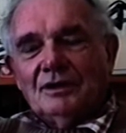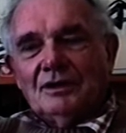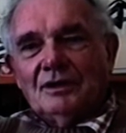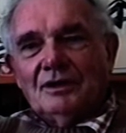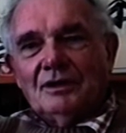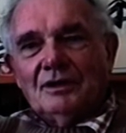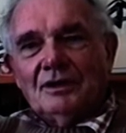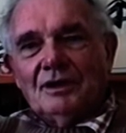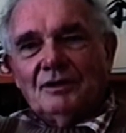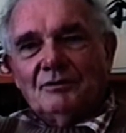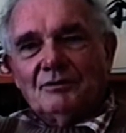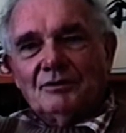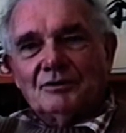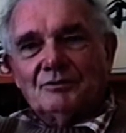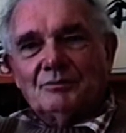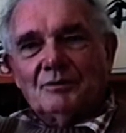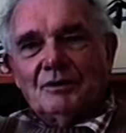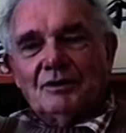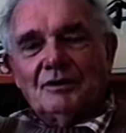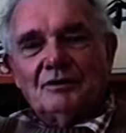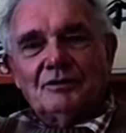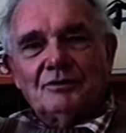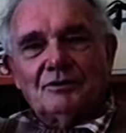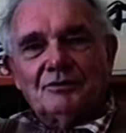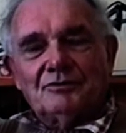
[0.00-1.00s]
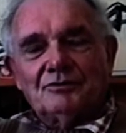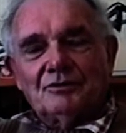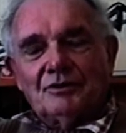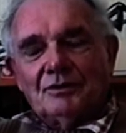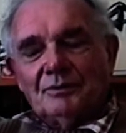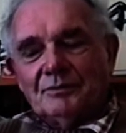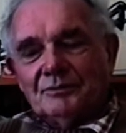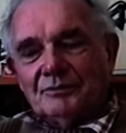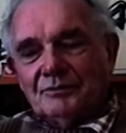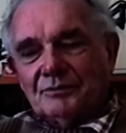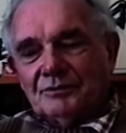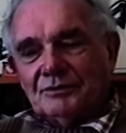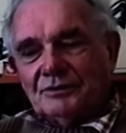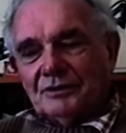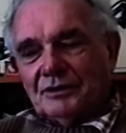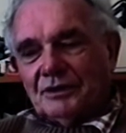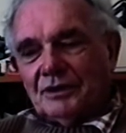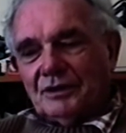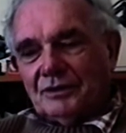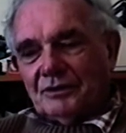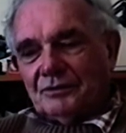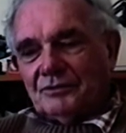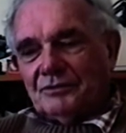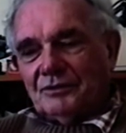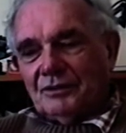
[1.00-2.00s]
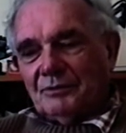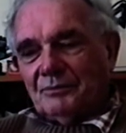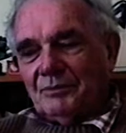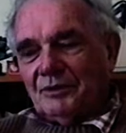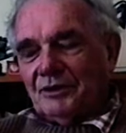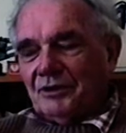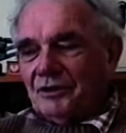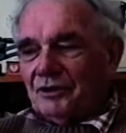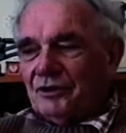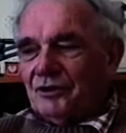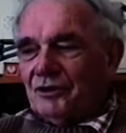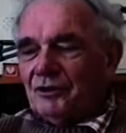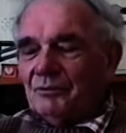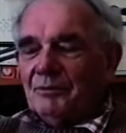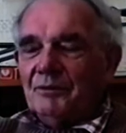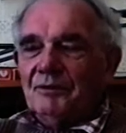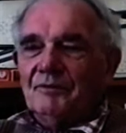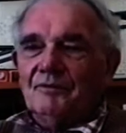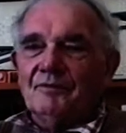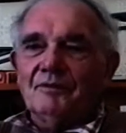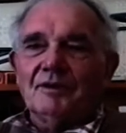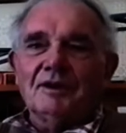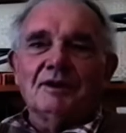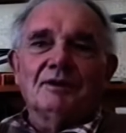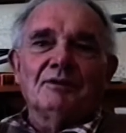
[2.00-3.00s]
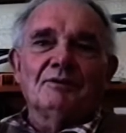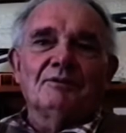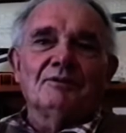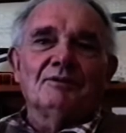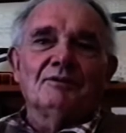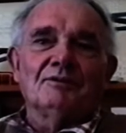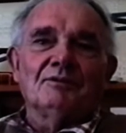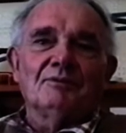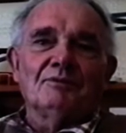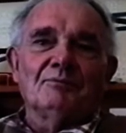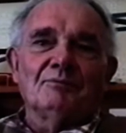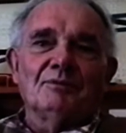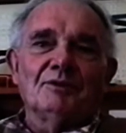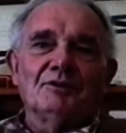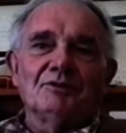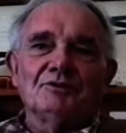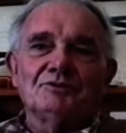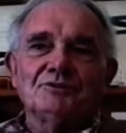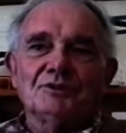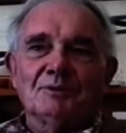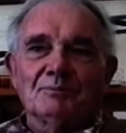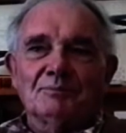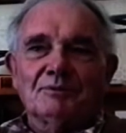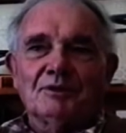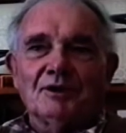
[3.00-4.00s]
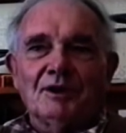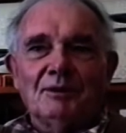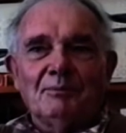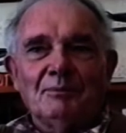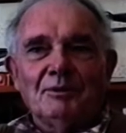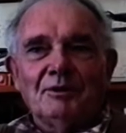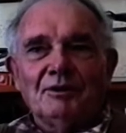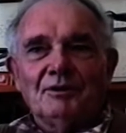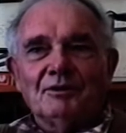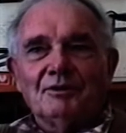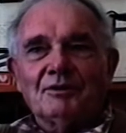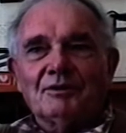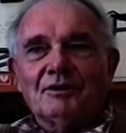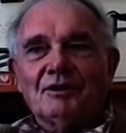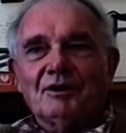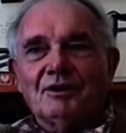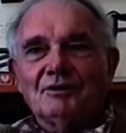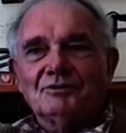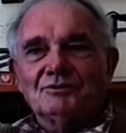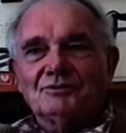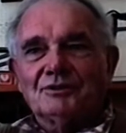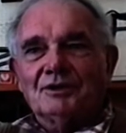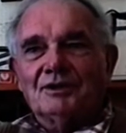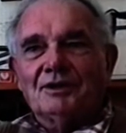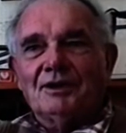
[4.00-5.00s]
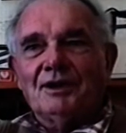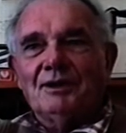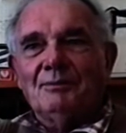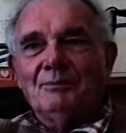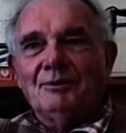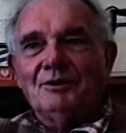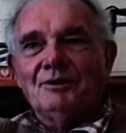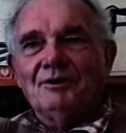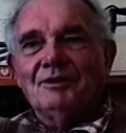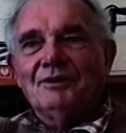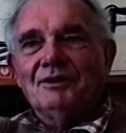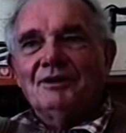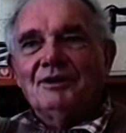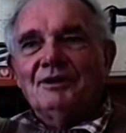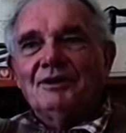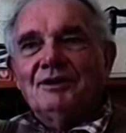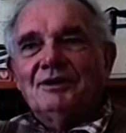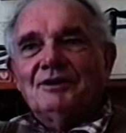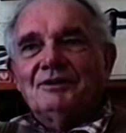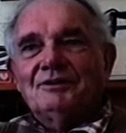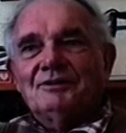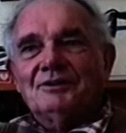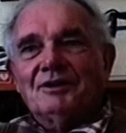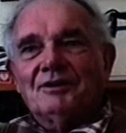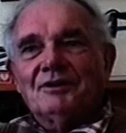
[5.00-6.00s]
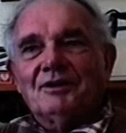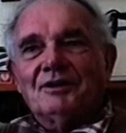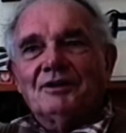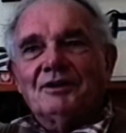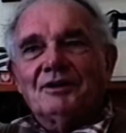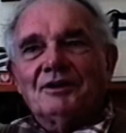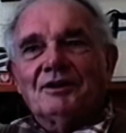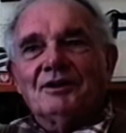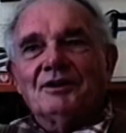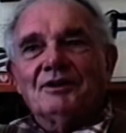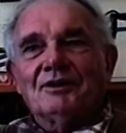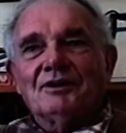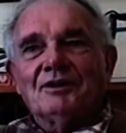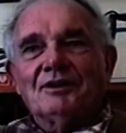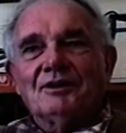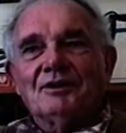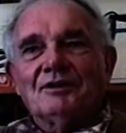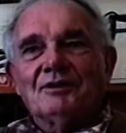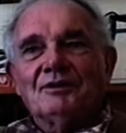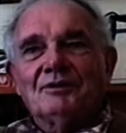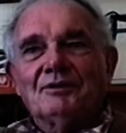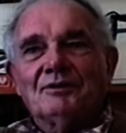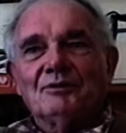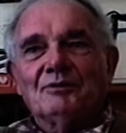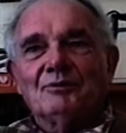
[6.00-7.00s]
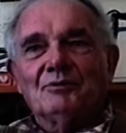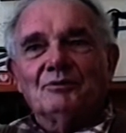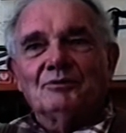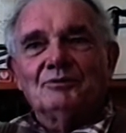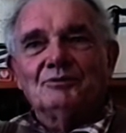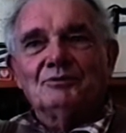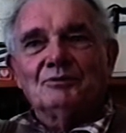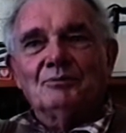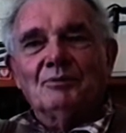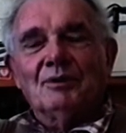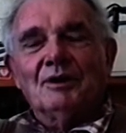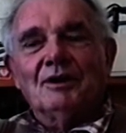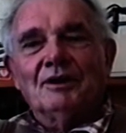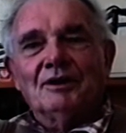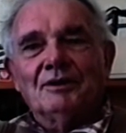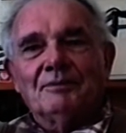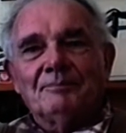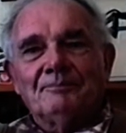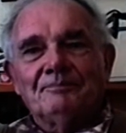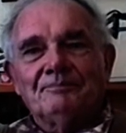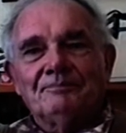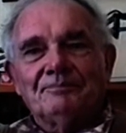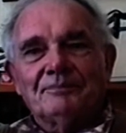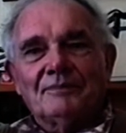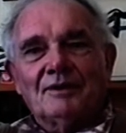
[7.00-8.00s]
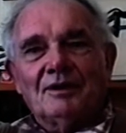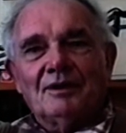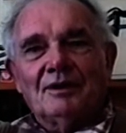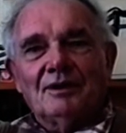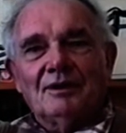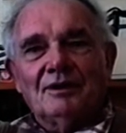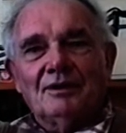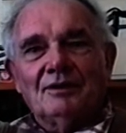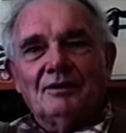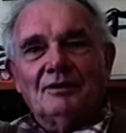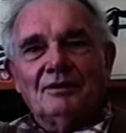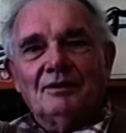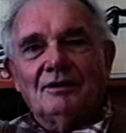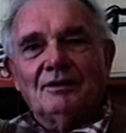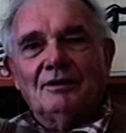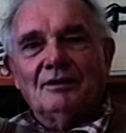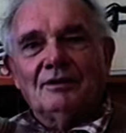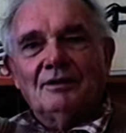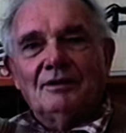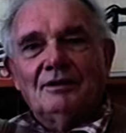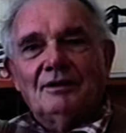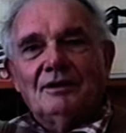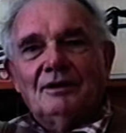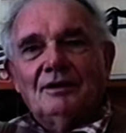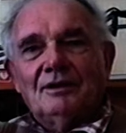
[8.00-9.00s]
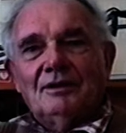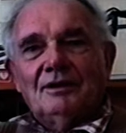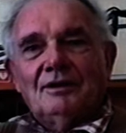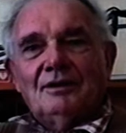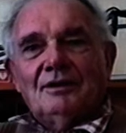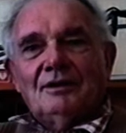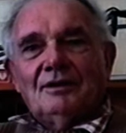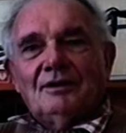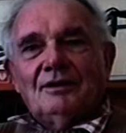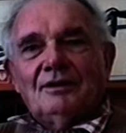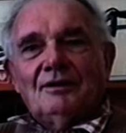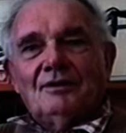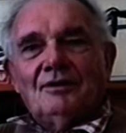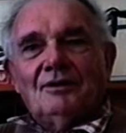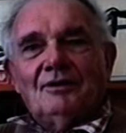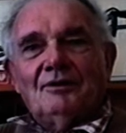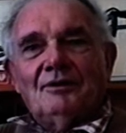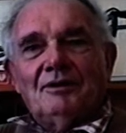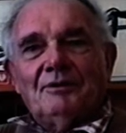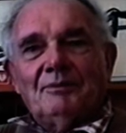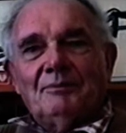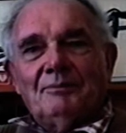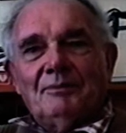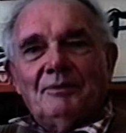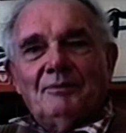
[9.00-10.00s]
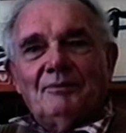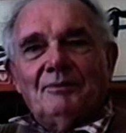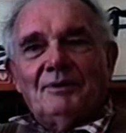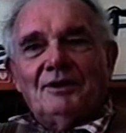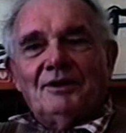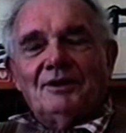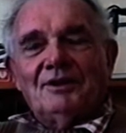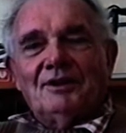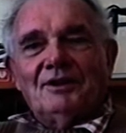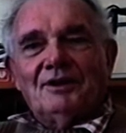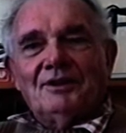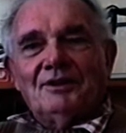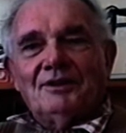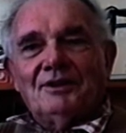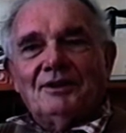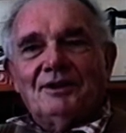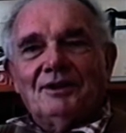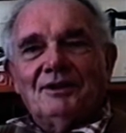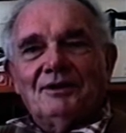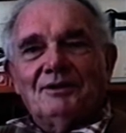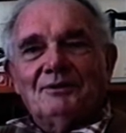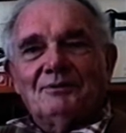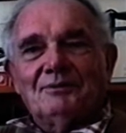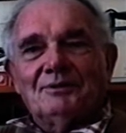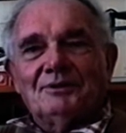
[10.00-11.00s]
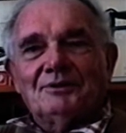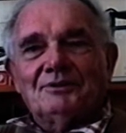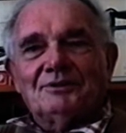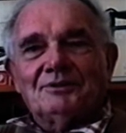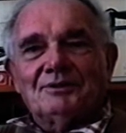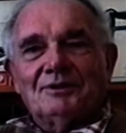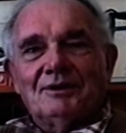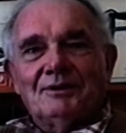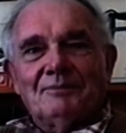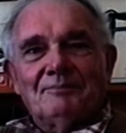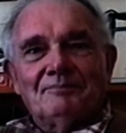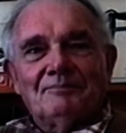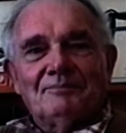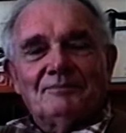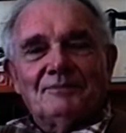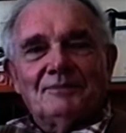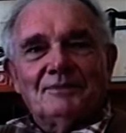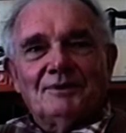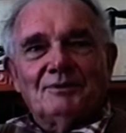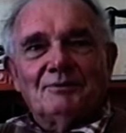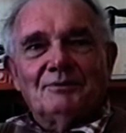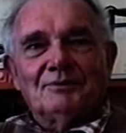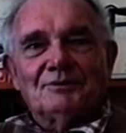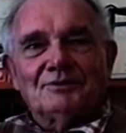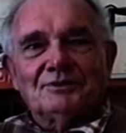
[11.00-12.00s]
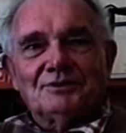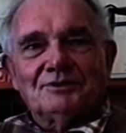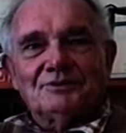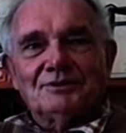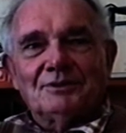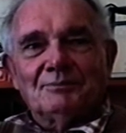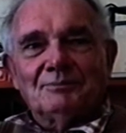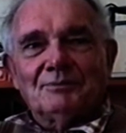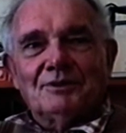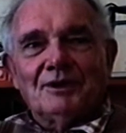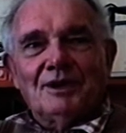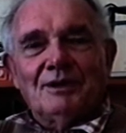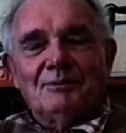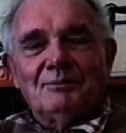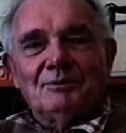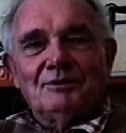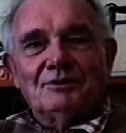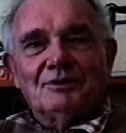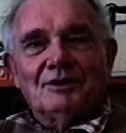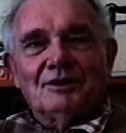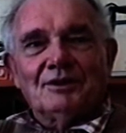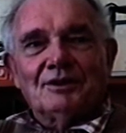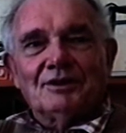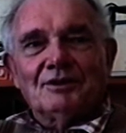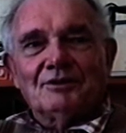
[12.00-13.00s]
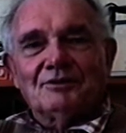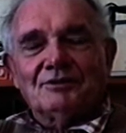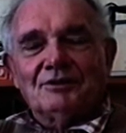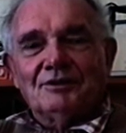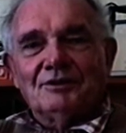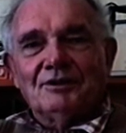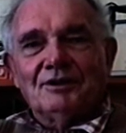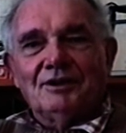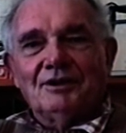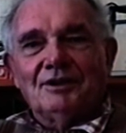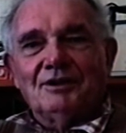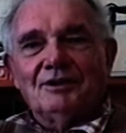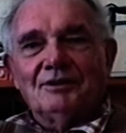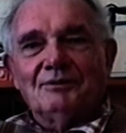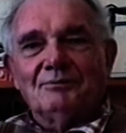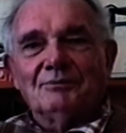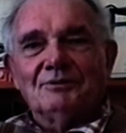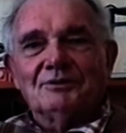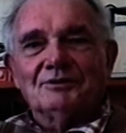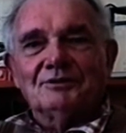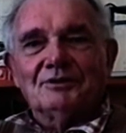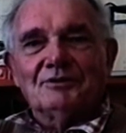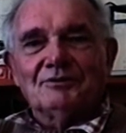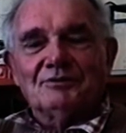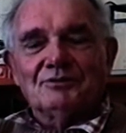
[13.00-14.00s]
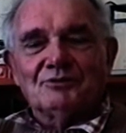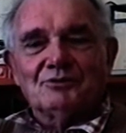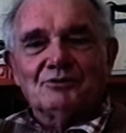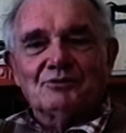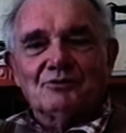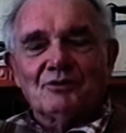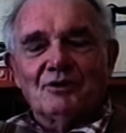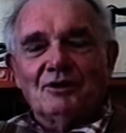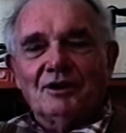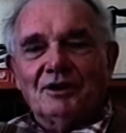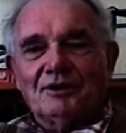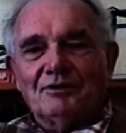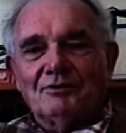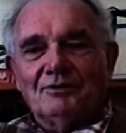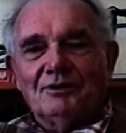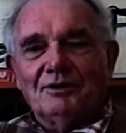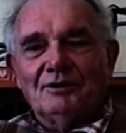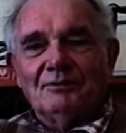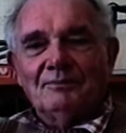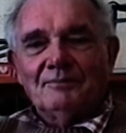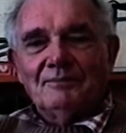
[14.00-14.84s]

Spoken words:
And that was one of the jobs, was to get so many cubic feet, and when a ship came in, a coaster came in, so they could get their goods away. And I remember one day there was a ship came into Lyttelton, and there was a strike on,